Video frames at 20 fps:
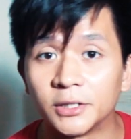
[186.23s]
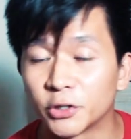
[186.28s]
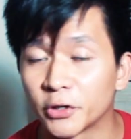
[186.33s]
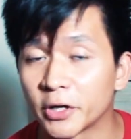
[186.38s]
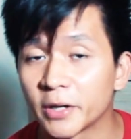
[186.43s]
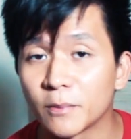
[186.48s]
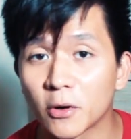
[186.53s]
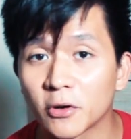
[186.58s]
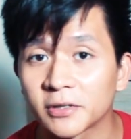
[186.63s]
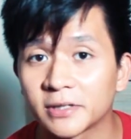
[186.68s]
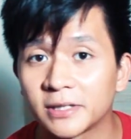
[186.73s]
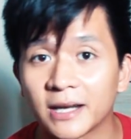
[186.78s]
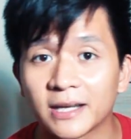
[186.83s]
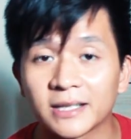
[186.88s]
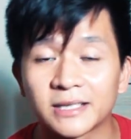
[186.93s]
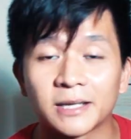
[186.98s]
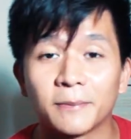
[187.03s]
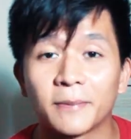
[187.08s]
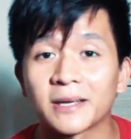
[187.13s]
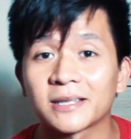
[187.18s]
During most
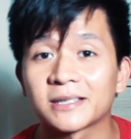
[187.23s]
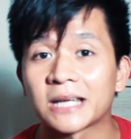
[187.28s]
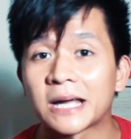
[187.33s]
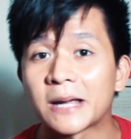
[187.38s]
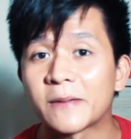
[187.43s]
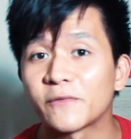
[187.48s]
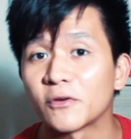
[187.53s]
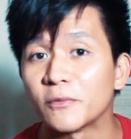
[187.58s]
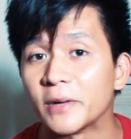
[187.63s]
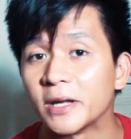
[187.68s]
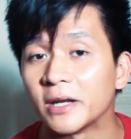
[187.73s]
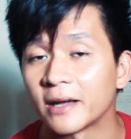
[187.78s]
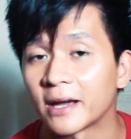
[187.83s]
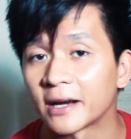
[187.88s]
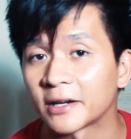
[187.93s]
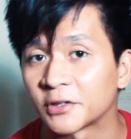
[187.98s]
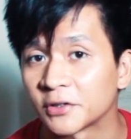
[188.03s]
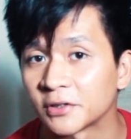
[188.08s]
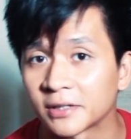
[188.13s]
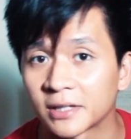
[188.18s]
days, the best time for me to
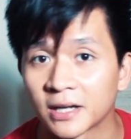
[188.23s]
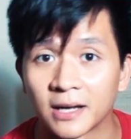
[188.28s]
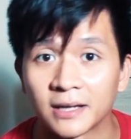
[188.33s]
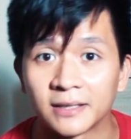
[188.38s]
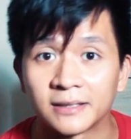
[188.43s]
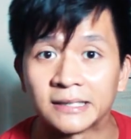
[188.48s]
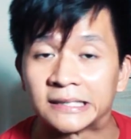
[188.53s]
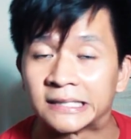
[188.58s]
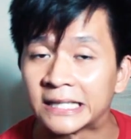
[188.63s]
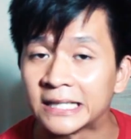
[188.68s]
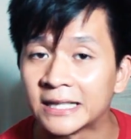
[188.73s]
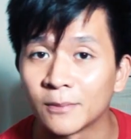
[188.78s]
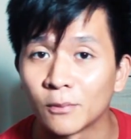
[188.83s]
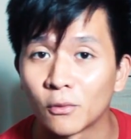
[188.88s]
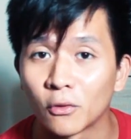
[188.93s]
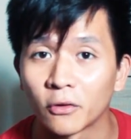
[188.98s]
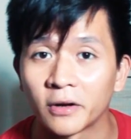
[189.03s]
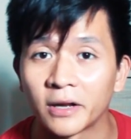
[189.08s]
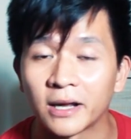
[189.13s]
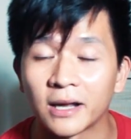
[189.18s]
exercise is in the
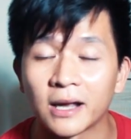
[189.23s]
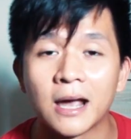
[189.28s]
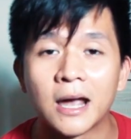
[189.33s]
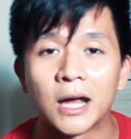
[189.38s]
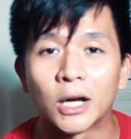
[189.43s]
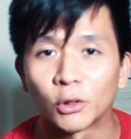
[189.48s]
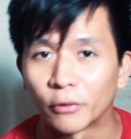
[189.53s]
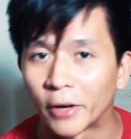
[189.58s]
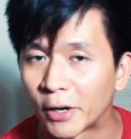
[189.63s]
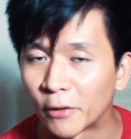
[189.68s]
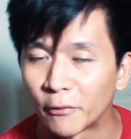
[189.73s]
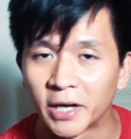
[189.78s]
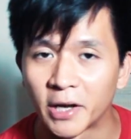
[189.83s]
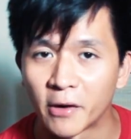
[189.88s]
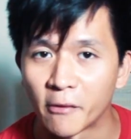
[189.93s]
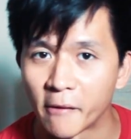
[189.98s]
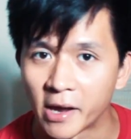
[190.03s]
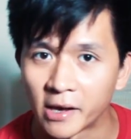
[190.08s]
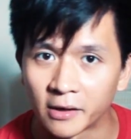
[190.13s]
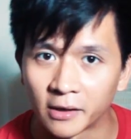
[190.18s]
morning, right when
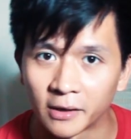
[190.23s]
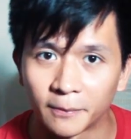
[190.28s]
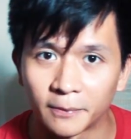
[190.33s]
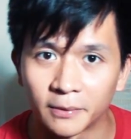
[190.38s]
I wake up.